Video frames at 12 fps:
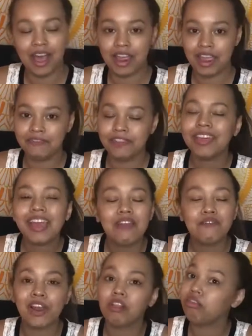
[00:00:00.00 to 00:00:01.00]
I feel like
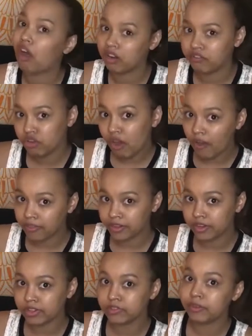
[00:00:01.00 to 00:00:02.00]
I've read a lot of new
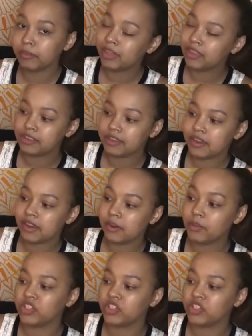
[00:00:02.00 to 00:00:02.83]
authors for me this year,